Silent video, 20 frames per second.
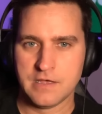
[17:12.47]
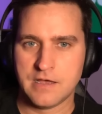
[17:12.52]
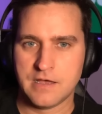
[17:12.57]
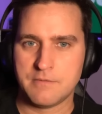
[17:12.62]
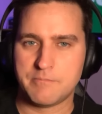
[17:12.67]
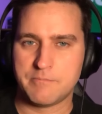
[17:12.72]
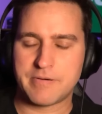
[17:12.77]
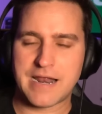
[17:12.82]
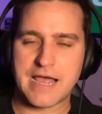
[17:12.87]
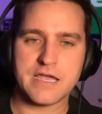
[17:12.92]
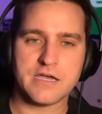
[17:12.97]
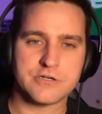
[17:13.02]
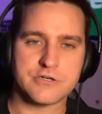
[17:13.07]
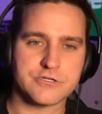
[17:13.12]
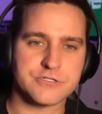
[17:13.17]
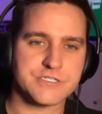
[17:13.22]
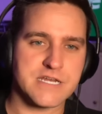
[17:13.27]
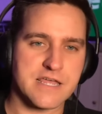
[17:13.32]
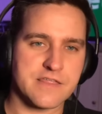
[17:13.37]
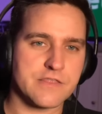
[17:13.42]
But I
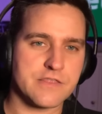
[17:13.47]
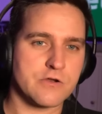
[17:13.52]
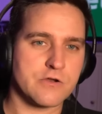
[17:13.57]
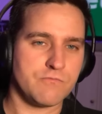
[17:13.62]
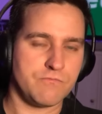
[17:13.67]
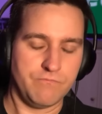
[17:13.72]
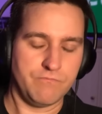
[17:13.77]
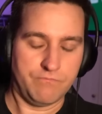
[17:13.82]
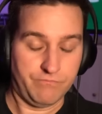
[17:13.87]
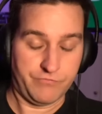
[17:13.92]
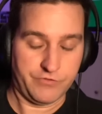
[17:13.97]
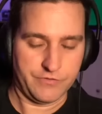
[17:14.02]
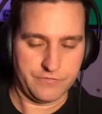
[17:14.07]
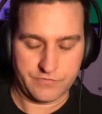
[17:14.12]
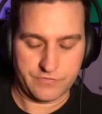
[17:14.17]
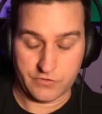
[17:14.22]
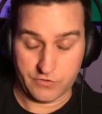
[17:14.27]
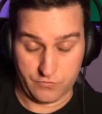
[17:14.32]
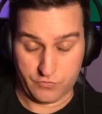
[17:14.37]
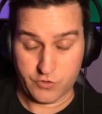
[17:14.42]
understand that the,
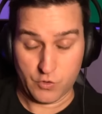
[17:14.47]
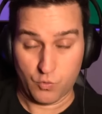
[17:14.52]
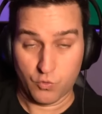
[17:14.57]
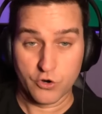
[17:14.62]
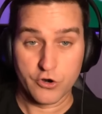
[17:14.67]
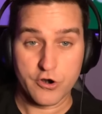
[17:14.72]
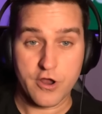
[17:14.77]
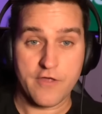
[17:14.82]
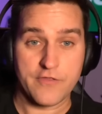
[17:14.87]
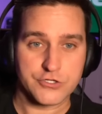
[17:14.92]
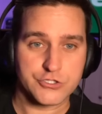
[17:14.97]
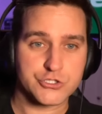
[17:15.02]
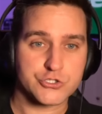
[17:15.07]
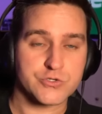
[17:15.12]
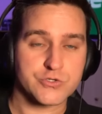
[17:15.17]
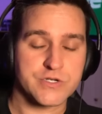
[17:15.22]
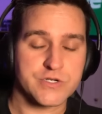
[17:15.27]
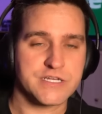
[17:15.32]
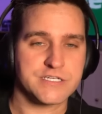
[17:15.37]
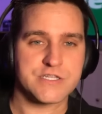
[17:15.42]
the, the word on the
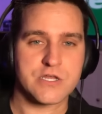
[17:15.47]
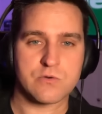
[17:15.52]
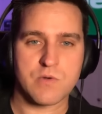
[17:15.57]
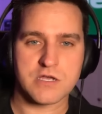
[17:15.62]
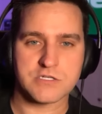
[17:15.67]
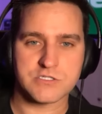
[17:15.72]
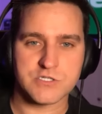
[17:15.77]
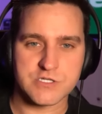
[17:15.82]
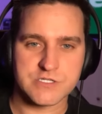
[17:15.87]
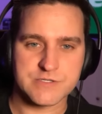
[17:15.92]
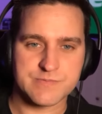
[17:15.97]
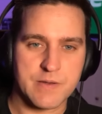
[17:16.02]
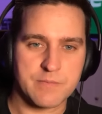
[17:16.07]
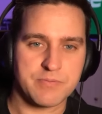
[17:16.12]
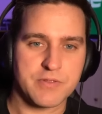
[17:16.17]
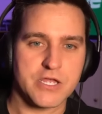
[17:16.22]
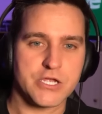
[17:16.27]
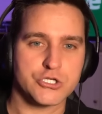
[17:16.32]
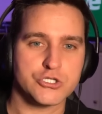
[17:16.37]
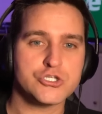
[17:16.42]
street is that Russell's been
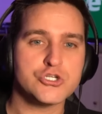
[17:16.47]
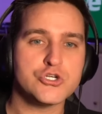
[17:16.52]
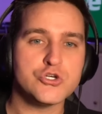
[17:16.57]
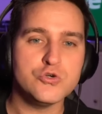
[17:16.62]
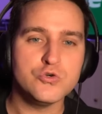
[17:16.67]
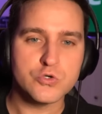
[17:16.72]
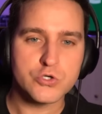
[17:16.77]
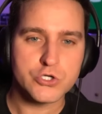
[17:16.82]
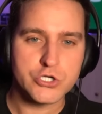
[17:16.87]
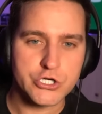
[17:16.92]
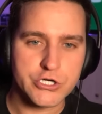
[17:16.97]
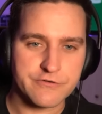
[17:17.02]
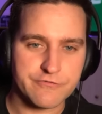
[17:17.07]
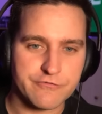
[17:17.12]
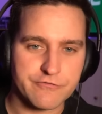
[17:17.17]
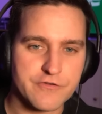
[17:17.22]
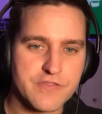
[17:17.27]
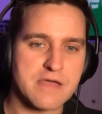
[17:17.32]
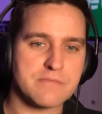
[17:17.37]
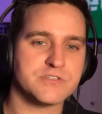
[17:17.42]
playing too good
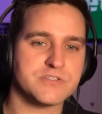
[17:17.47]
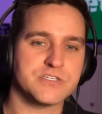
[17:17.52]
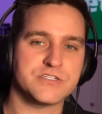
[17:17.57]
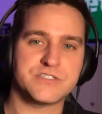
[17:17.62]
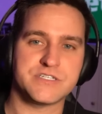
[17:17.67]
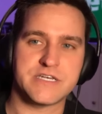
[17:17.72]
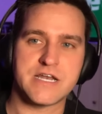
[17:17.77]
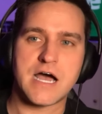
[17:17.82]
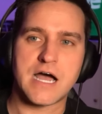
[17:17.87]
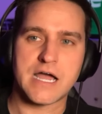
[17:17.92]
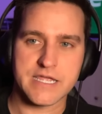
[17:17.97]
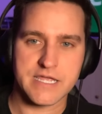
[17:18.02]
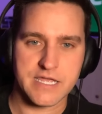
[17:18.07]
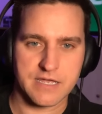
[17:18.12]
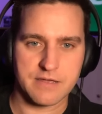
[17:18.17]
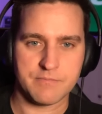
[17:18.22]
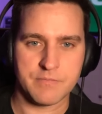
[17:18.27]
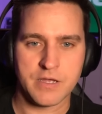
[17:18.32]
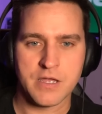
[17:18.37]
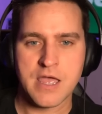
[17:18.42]
for them to deny
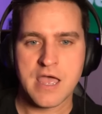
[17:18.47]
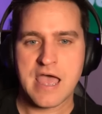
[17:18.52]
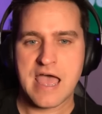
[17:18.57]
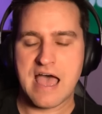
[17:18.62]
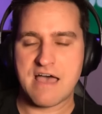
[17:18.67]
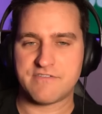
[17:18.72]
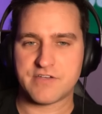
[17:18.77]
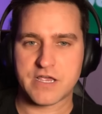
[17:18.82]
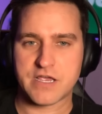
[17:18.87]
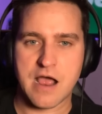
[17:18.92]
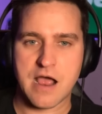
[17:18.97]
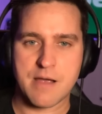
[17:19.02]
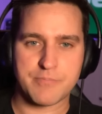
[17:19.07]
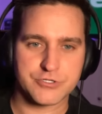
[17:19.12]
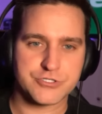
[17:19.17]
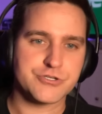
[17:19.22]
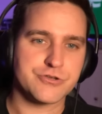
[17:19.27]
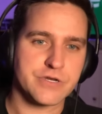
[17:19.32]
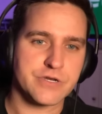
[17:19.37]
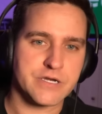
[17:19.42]
him having an
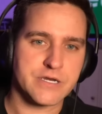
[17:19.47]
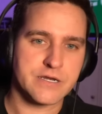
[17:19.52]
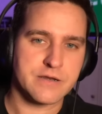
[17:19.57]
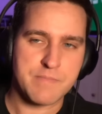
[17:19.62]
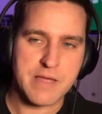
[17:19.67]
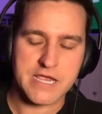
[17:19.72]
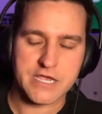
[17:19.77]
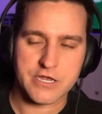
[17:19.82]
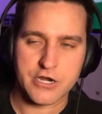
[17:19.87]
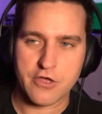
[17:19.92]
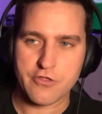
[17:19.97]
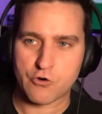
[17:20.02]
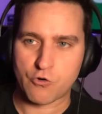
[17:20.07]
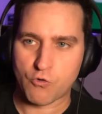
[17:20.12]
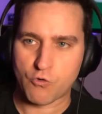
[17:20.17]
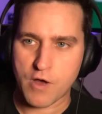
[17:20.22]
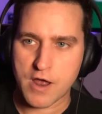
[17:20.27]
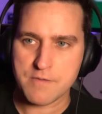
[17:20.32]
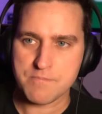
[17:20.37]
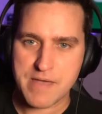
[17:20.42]
opportunity to make another
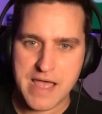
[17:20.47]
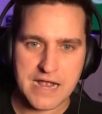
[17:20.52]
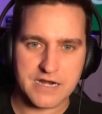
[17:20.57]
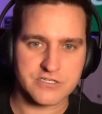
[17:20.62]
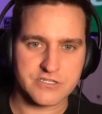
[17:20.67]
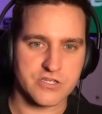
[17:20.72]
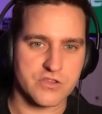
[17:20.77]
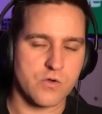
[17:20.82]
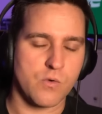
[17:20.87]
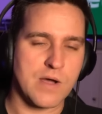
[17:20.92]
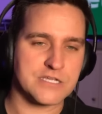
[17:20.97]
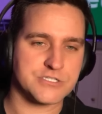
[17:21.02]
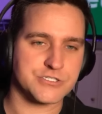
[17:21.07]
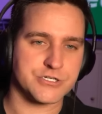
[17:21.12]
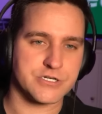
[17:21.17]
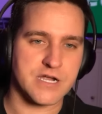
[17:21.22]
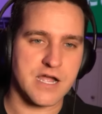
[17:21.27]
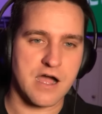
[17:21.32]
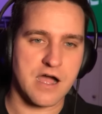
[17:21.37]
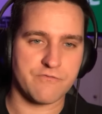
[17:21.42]
run back to the
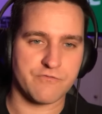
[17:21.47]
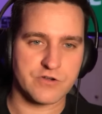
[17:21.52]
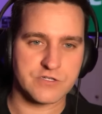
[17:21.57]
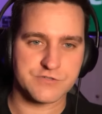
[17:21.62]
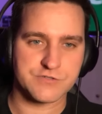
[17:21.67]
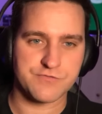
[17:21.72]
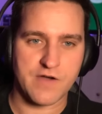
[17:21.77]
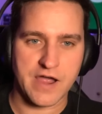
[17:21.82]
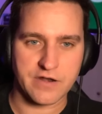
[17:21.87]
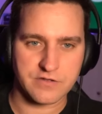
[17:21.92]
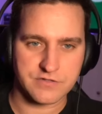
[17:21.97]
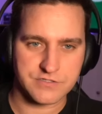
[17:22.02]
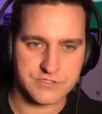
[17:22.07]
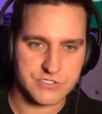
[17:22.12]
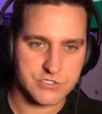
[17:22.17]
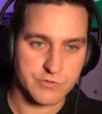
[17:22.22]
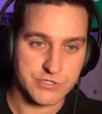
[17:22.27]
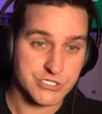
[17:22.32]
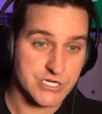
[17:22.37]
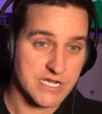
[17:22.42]
Western Conference Finals,
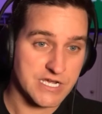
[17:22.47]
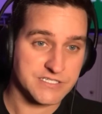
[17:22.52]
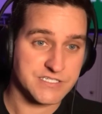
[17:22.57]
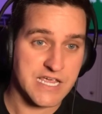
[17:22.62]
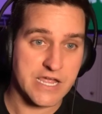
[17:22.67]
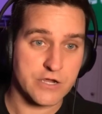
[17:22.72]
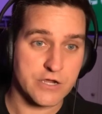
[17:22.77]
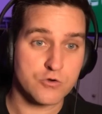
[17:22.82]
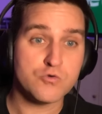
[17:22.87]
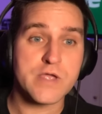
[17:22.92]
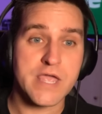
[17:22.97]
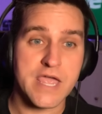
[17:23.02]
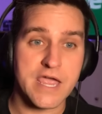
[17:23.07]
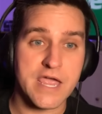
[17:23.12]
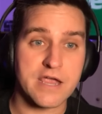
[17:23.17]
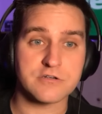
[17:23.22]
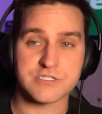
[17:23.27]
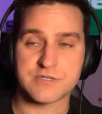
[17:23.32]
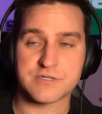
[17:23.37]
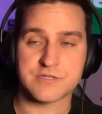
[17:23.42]
to which I say, who
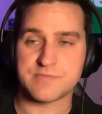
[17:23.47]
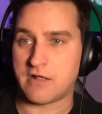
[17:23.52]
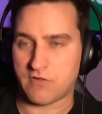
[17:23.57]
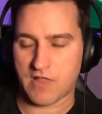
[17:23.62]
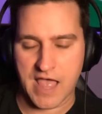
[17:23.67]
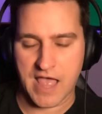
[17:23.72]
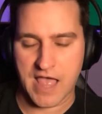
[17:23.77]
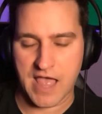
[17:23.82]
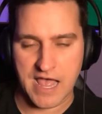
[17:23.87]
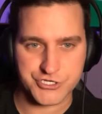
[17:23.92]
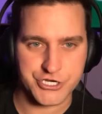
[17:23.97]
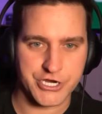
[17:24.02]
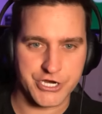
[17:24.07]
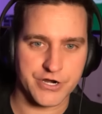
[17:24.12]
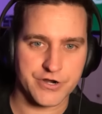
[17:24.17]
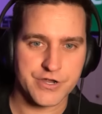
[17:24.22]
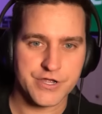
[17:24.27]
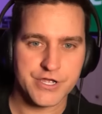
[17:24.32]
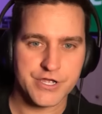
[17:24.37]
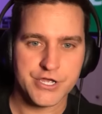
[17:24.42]
cares about last year?